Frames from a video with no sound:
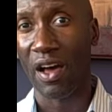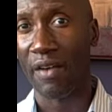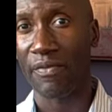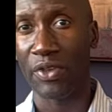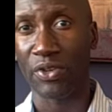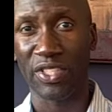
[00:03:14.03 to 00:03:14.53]
of
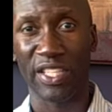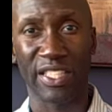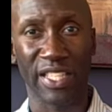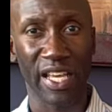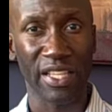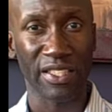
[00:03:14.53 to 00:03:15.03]
your
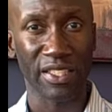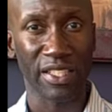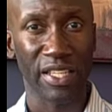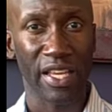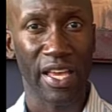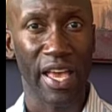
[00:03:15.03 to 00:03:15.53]
success,
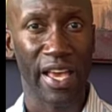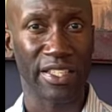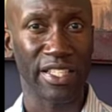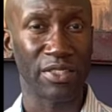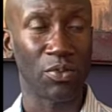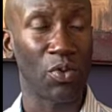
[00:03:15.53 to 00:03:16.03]
as
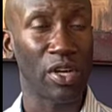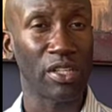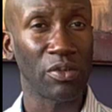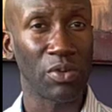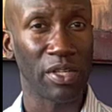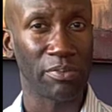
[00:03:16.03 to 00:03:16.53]
these
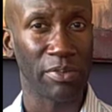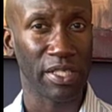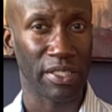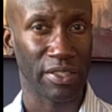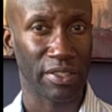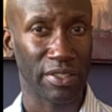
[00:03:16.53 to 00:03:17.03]
one-on-one
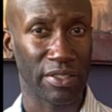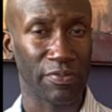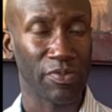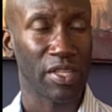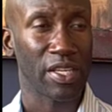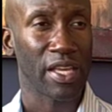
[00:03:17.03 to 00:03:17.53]
meetings
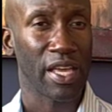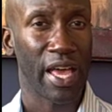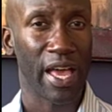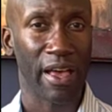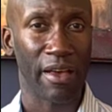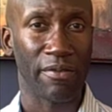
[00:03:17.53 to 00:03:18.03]

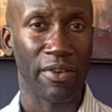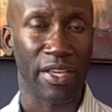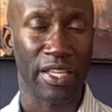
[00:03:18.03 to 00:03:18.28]
have